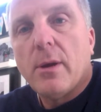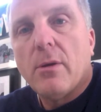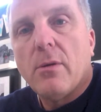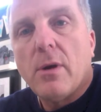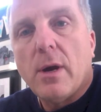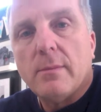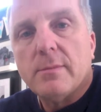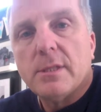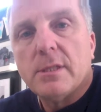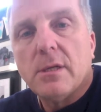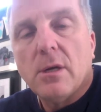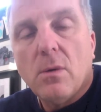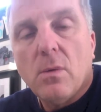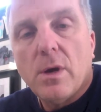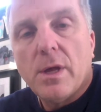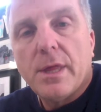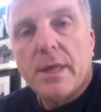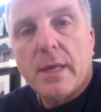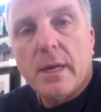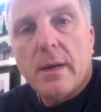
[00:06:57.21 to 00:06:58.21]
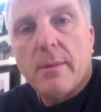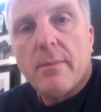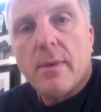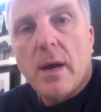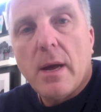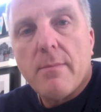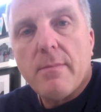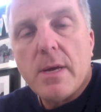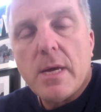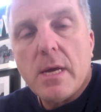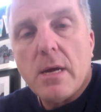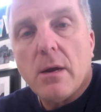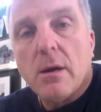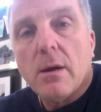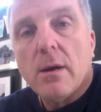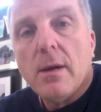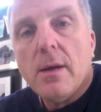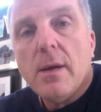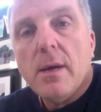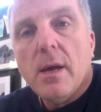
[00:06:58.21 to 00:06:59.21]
know I'm still with it. I'm here.